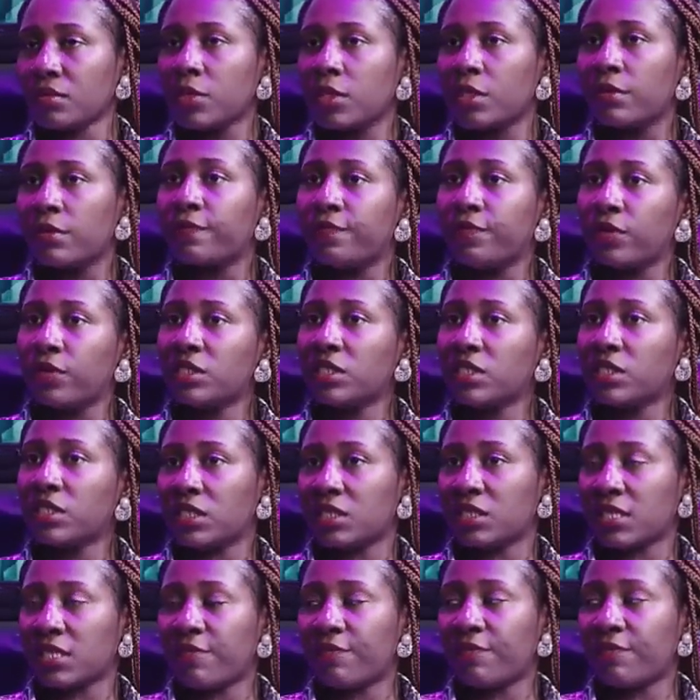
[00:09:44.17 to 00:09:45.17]
Food
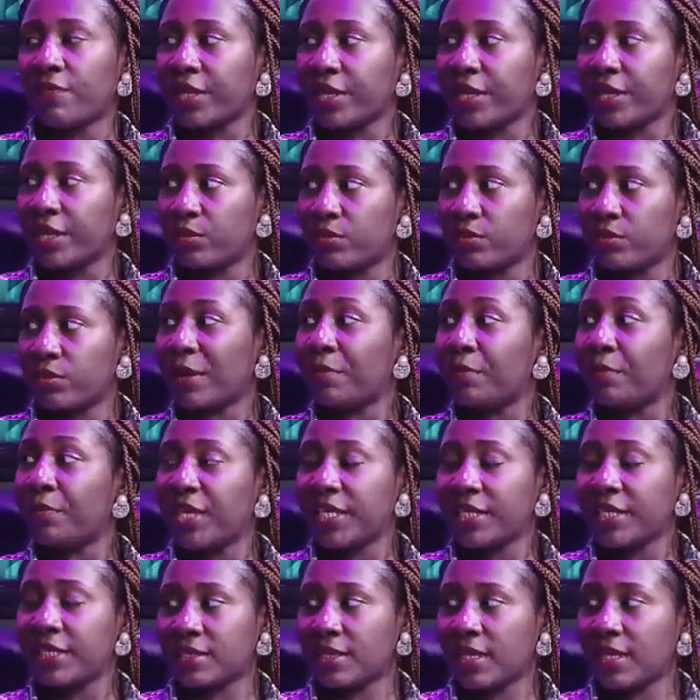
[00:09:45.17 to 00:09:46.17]
is affordable,
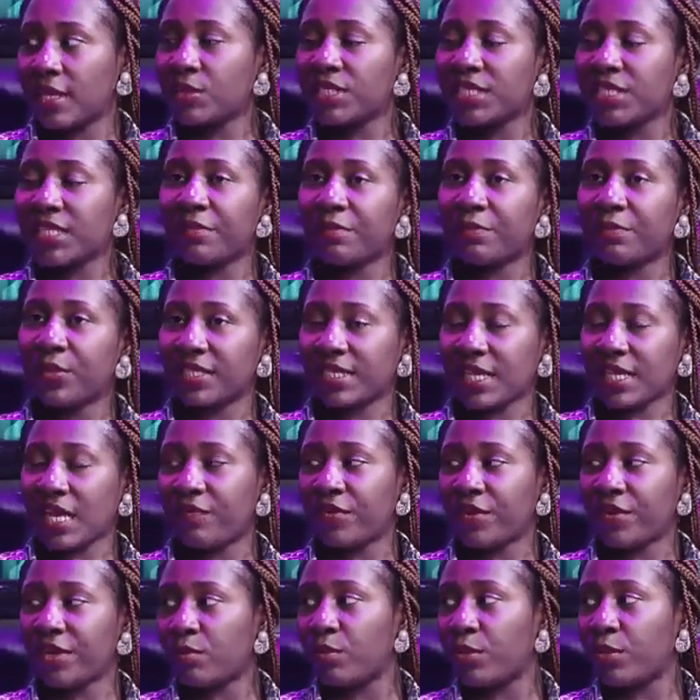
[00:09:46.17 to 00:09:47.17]
let me say a bit
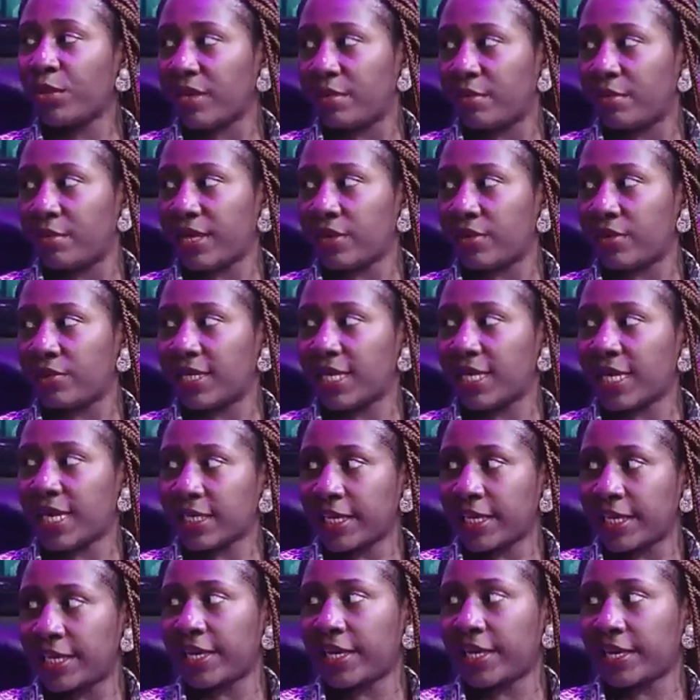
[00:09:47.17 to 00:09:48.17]
affordable in Ibadan than
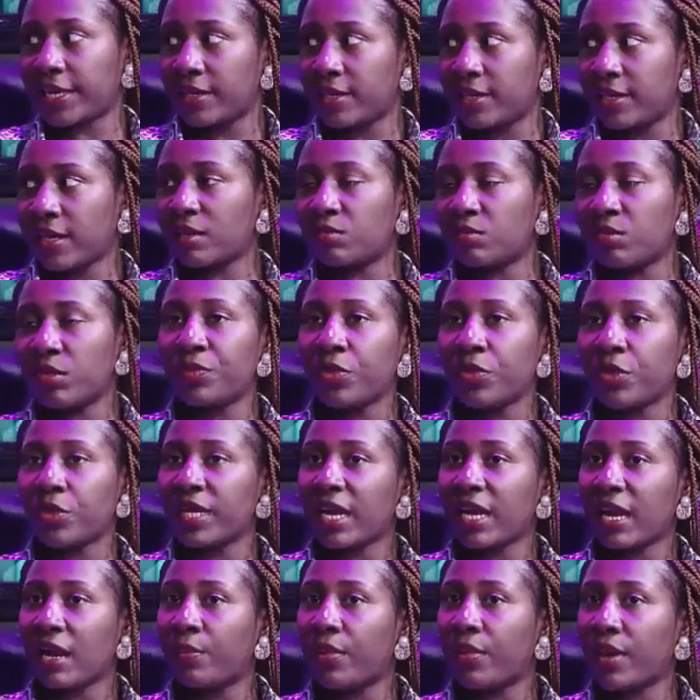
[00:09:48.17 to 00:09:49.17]
here and maybe
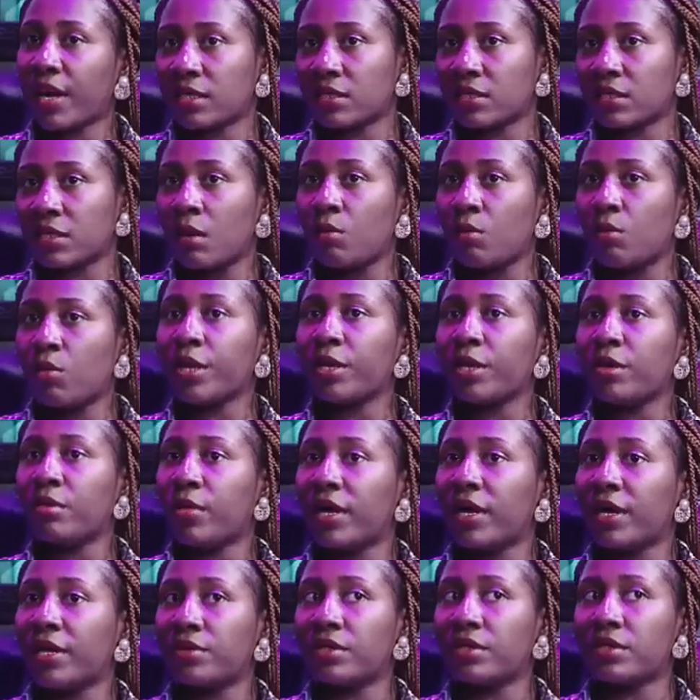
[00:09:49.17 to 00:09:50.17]
other parts. But
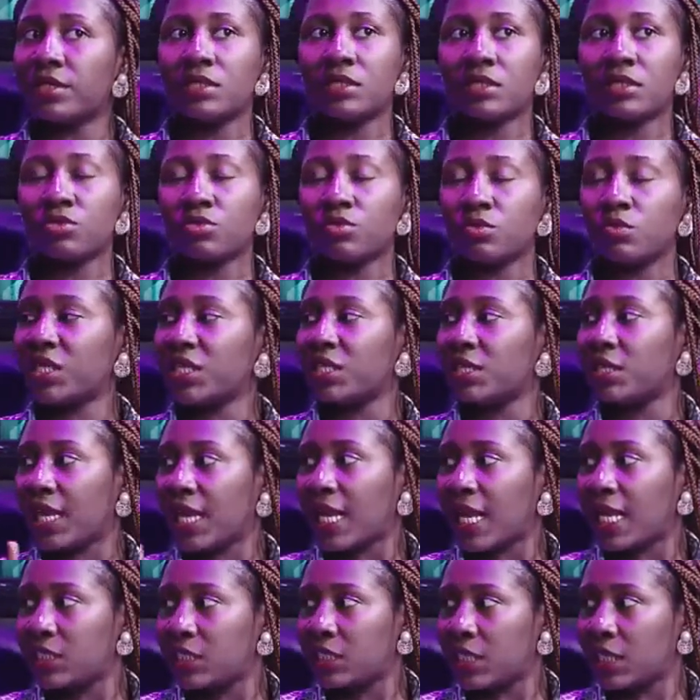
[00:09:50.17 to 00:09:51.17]
Ibadan should be the
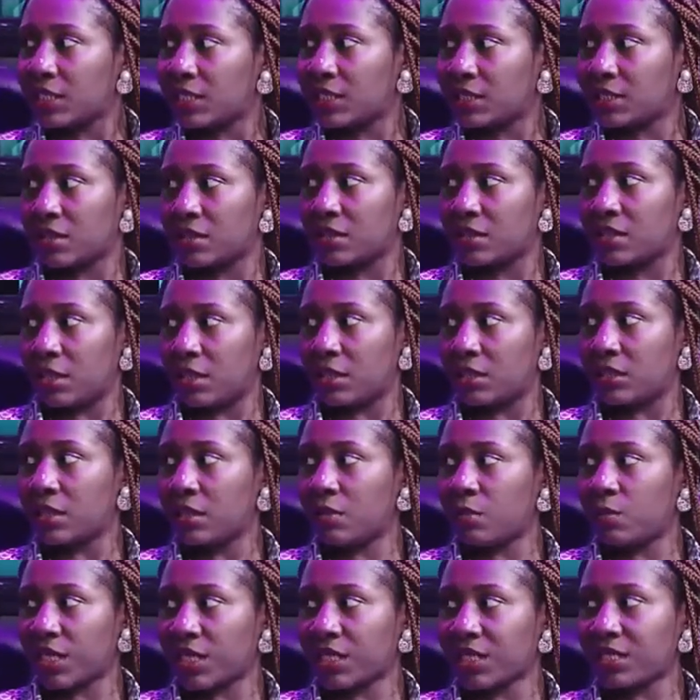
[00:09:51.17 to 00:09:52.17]
largest city
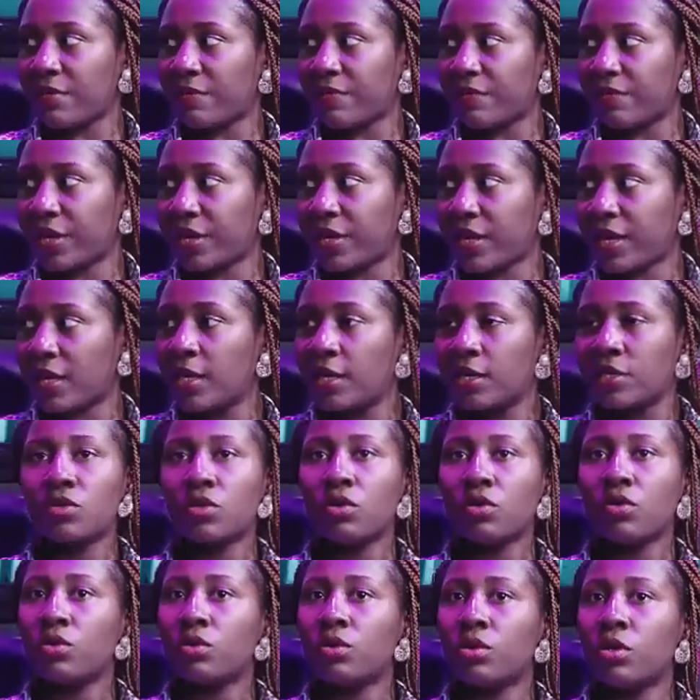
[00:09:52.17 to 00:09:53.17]
in West Africa. Right.
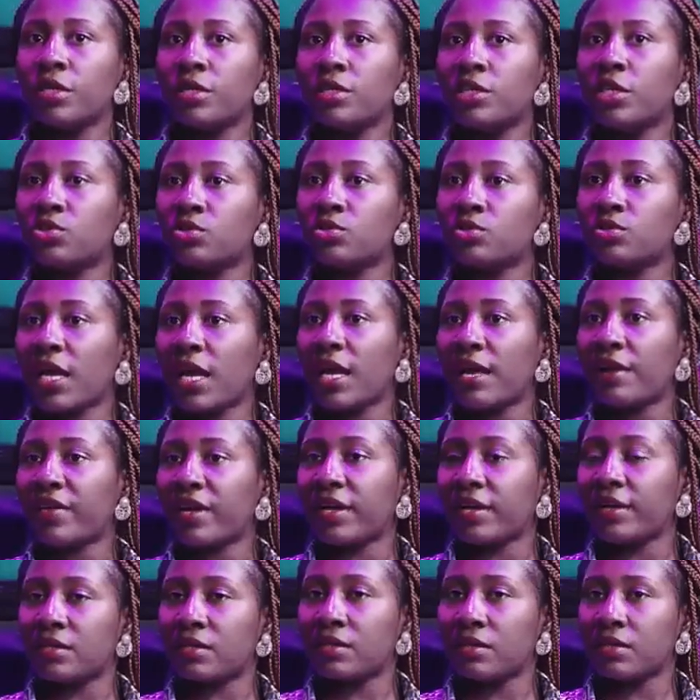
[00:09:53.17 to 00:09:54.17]
So they should have
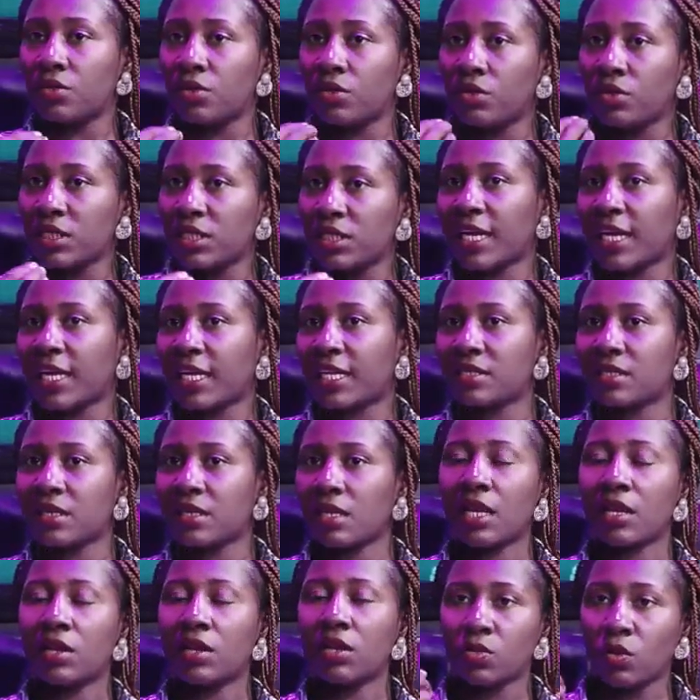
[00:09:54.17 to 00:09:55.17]
known that
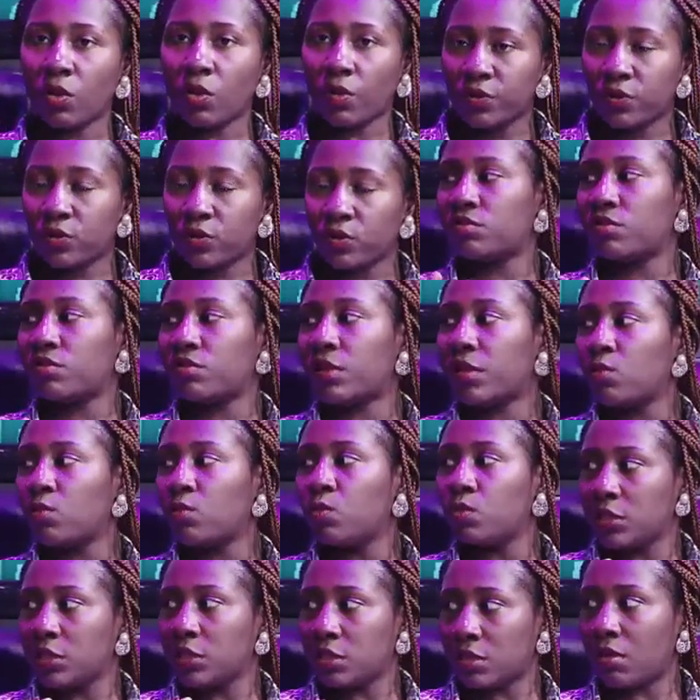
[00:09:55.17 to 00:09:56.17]
a lot of children
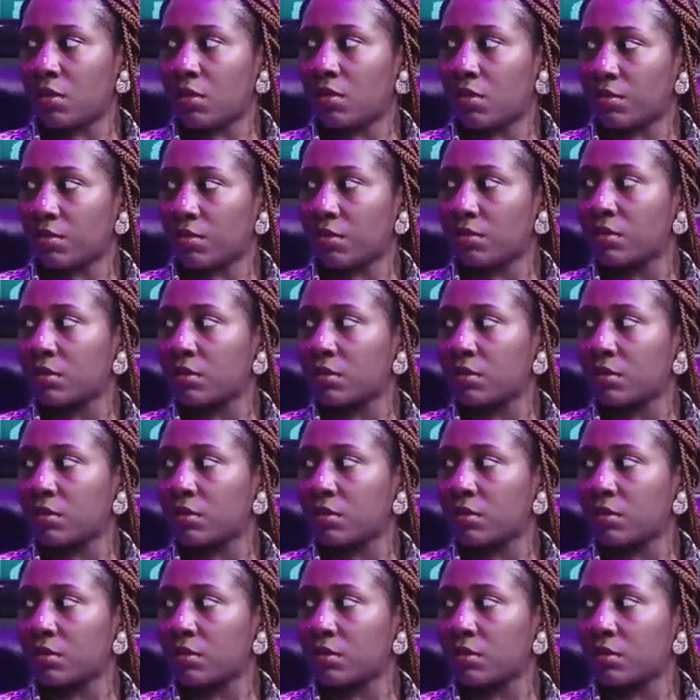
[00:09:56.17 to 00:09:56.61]
would come.